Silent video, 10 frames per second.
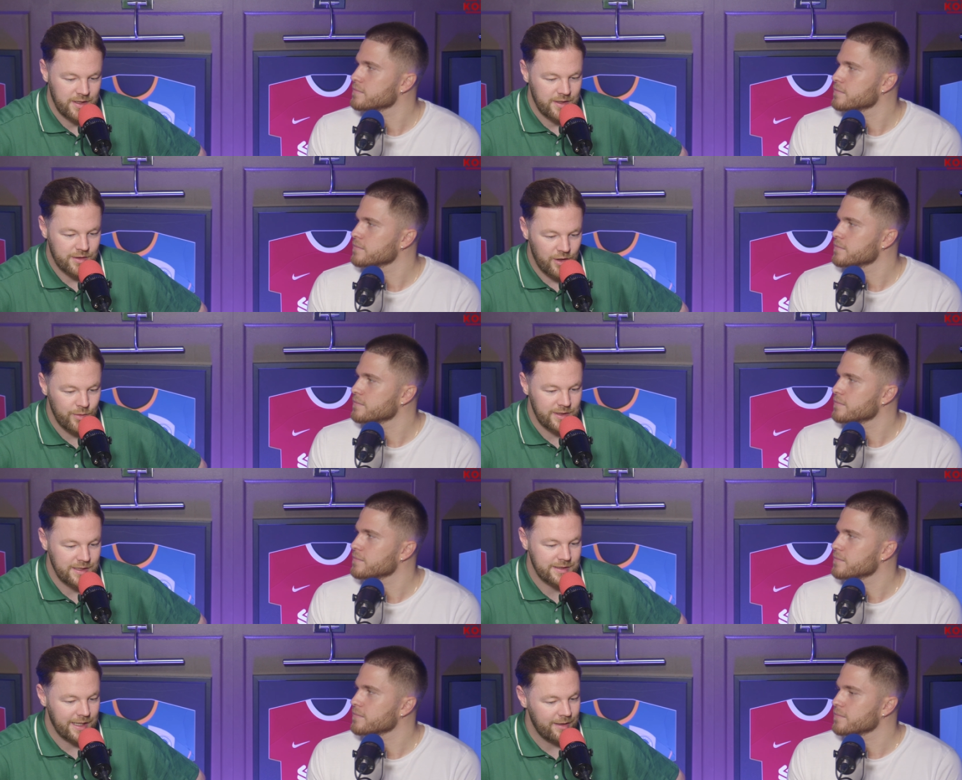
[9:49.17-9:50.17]
Speaker 1: go and win
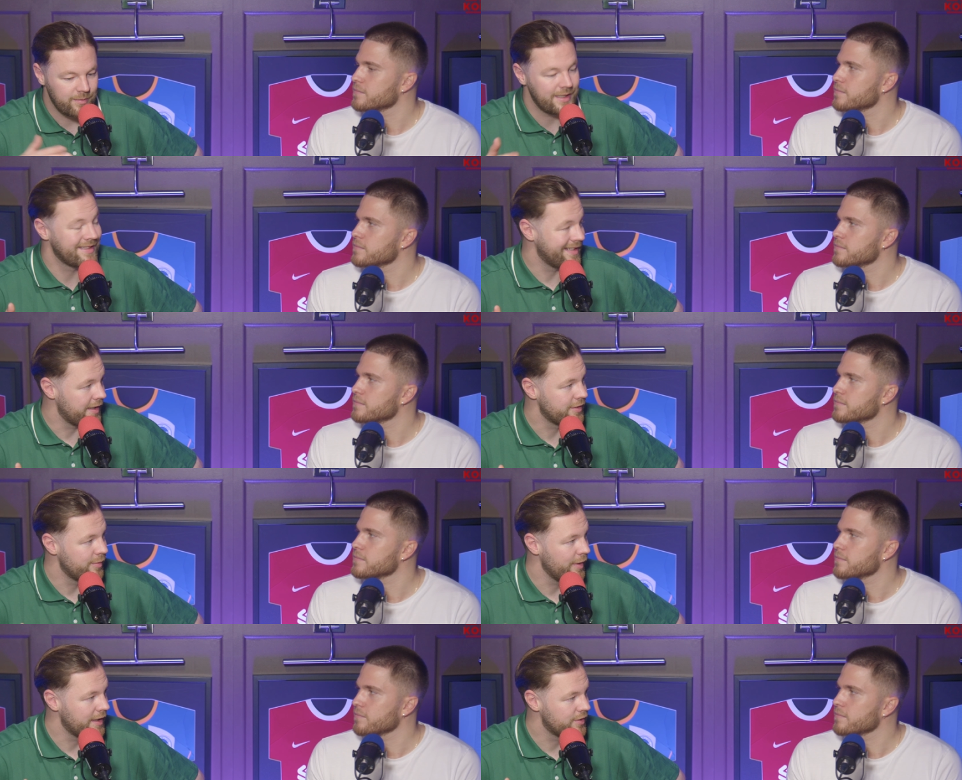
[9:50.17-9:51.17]
this game.
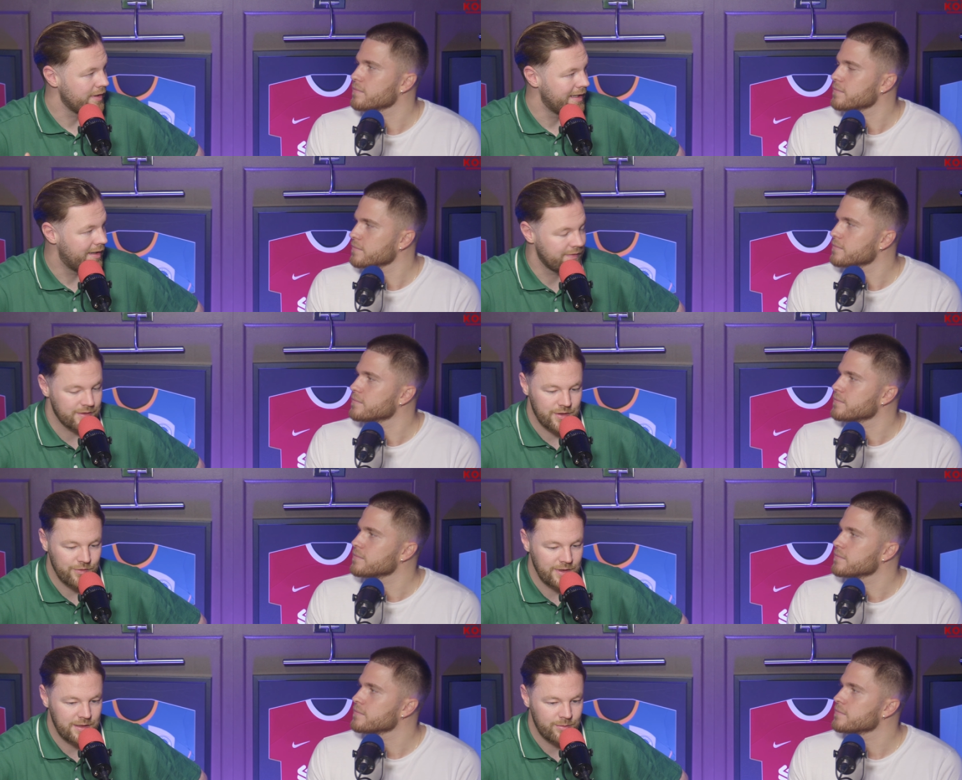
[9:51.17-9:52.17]
International break straight after, so
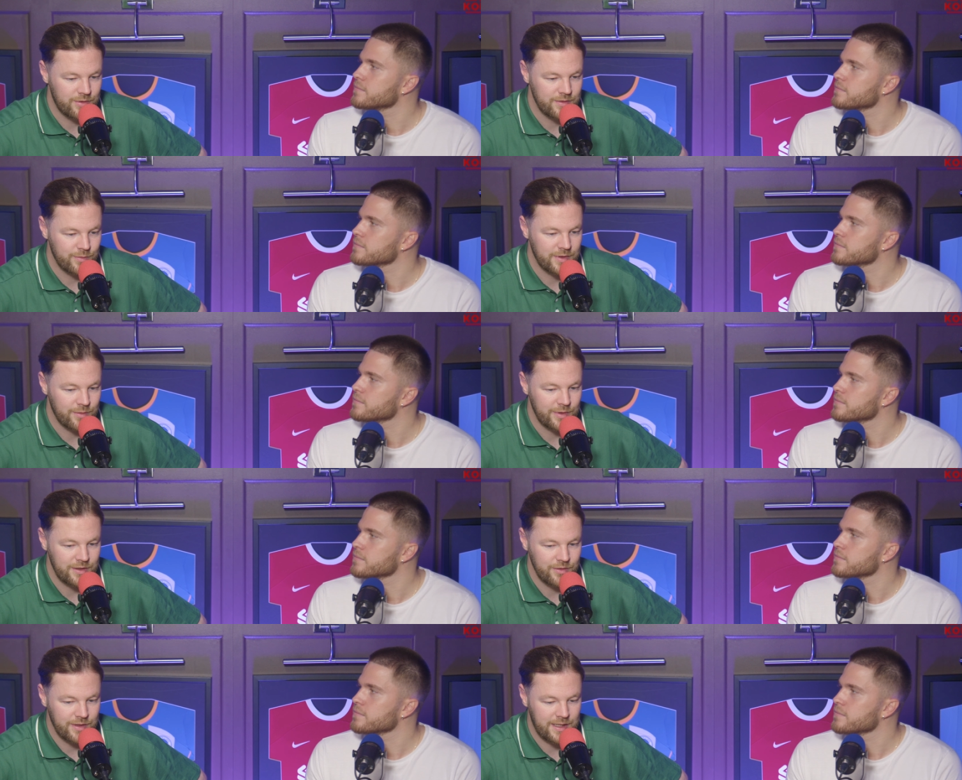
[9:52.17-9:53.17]
really important that we
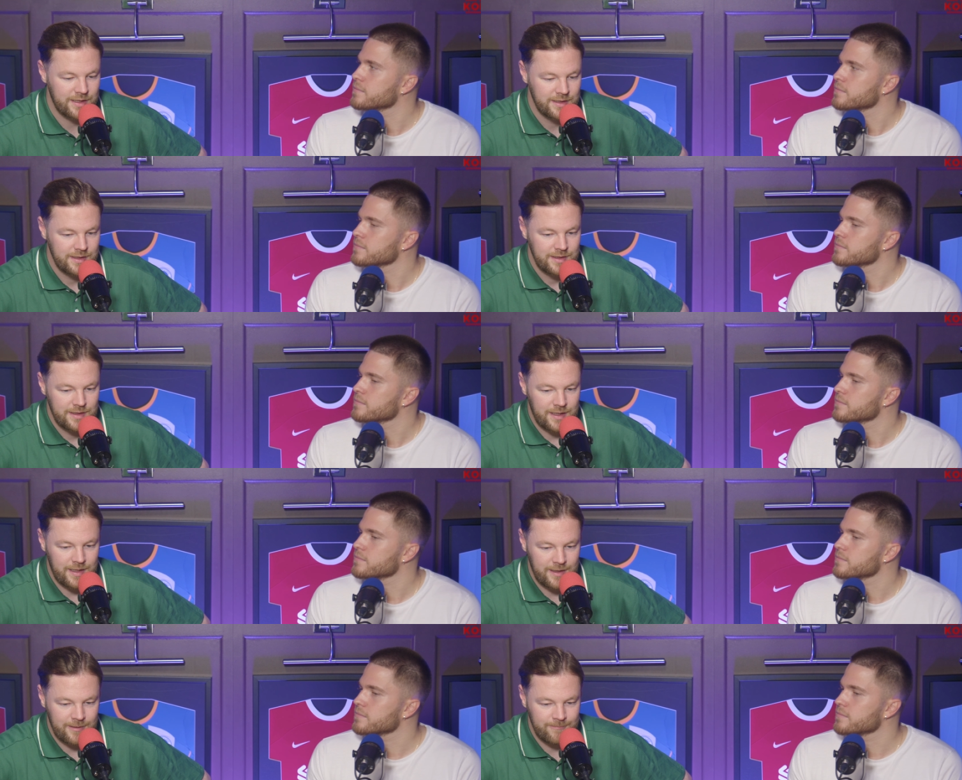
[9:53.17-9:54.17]
do that.
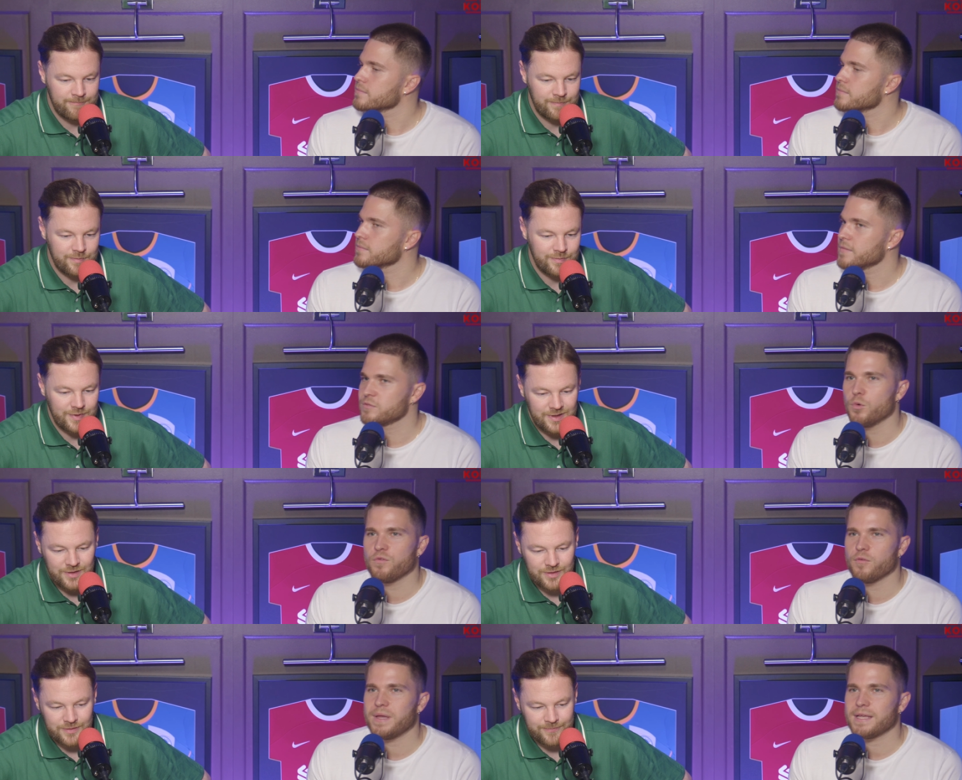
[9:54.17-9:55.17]
It's
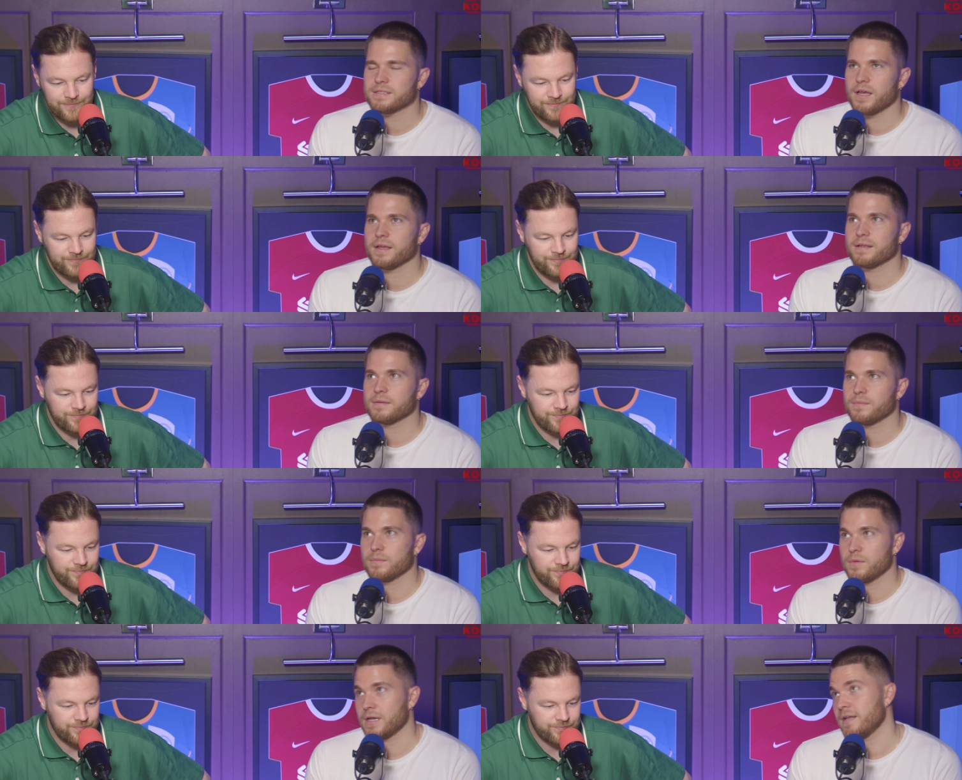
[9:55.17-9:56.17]
more for
Speaker 2: me, it's like,
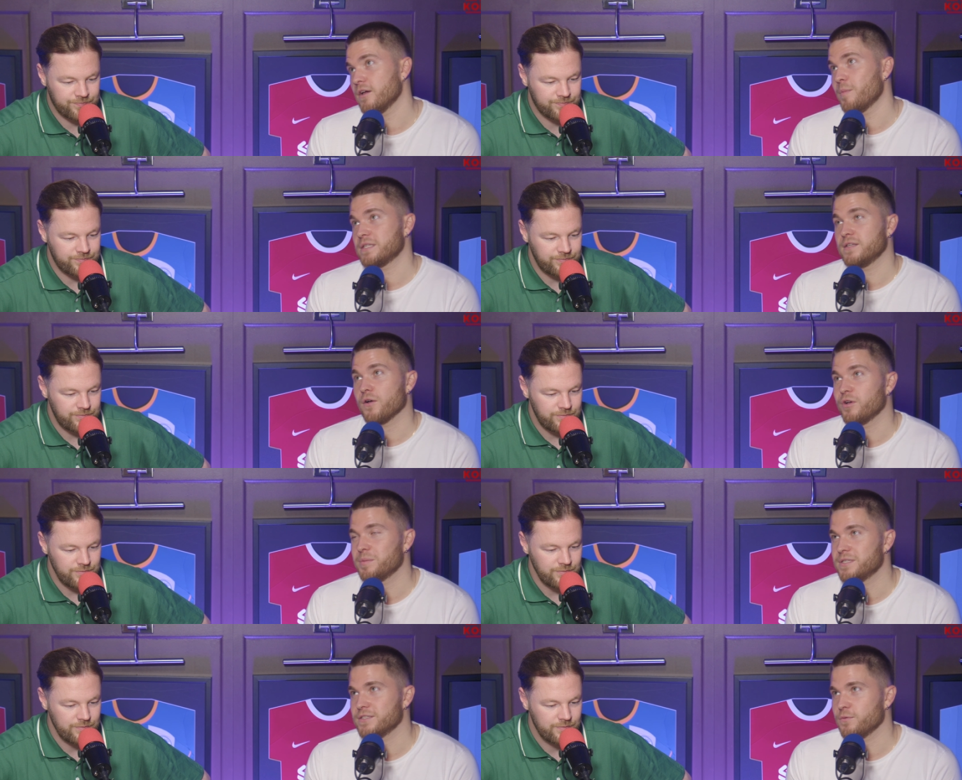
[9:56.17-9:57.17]
again, going back to the
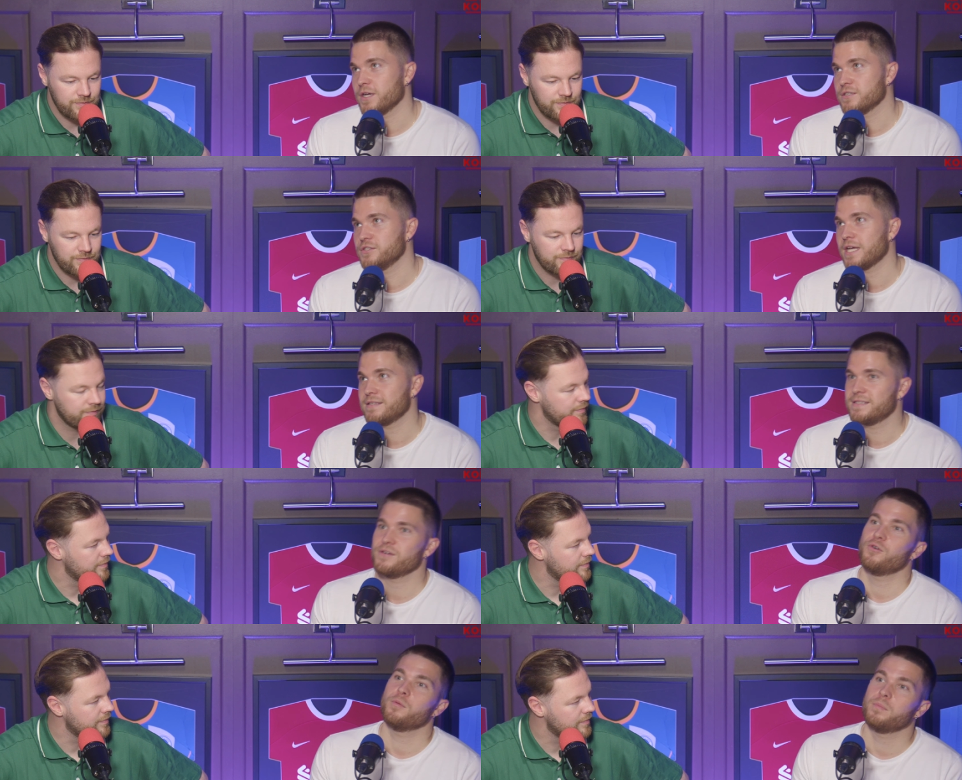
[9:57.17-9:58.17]
goalkeeper situation, Jason
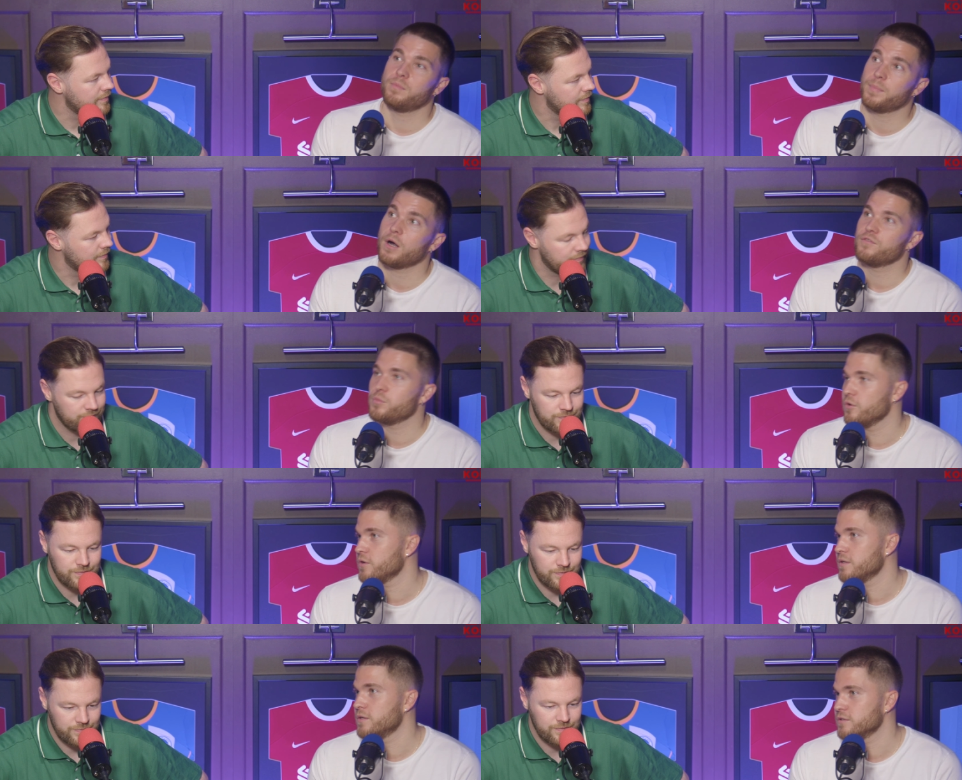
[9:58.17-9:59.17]
Steele will Bart
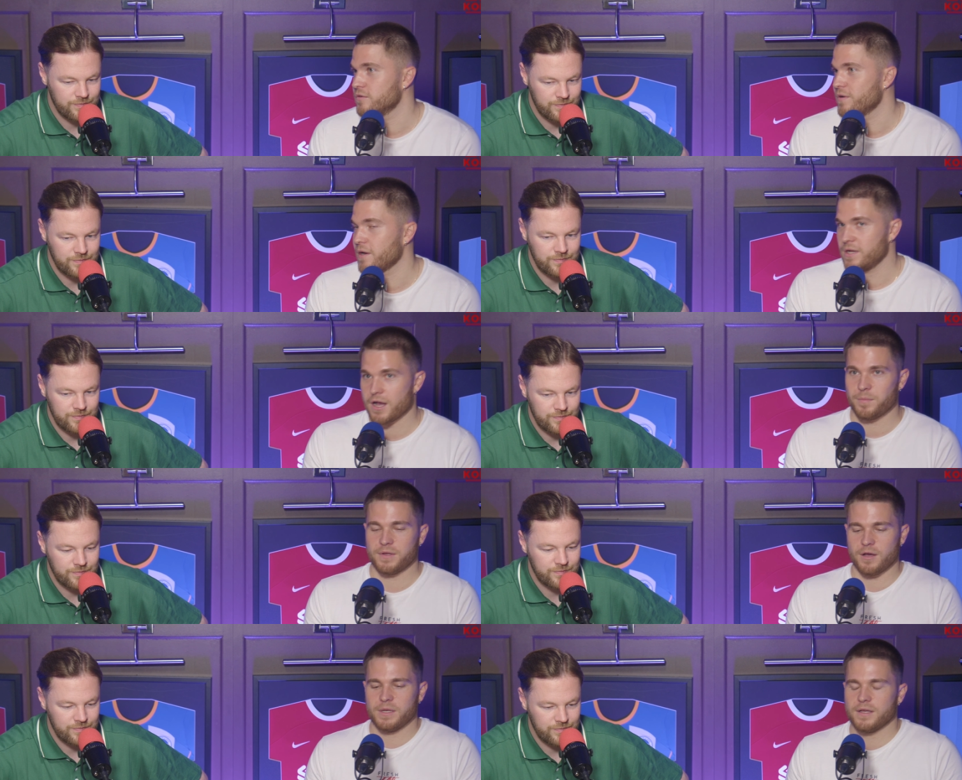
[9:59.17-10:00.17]
Verbruggen, who's a very
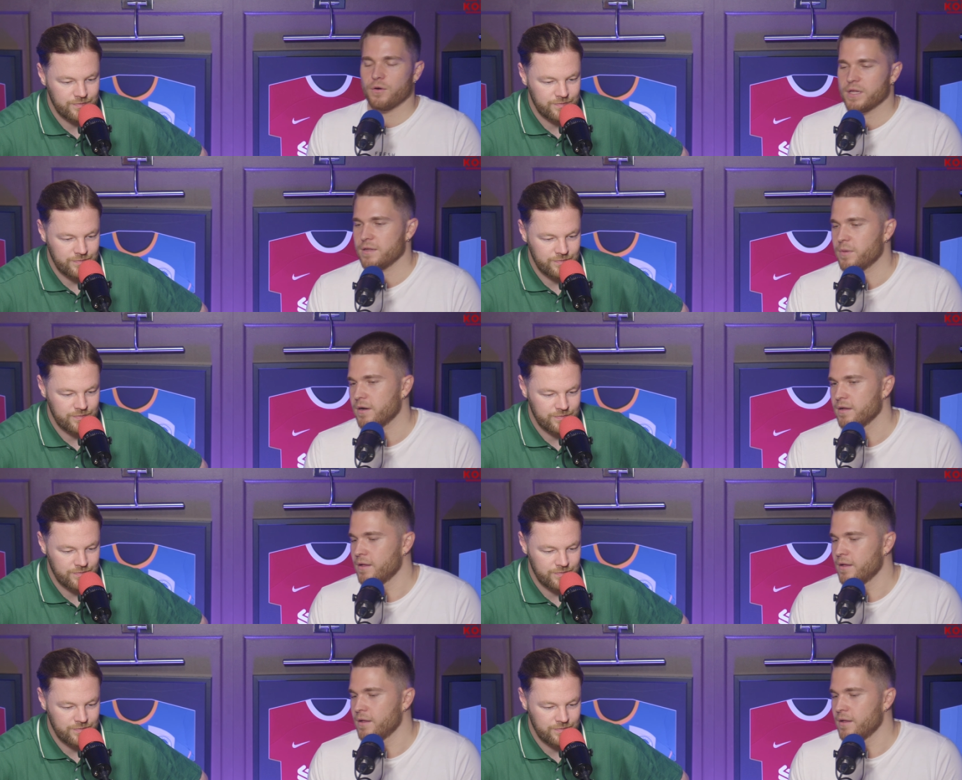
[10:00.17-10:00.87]
up-and-coming goalkeeper.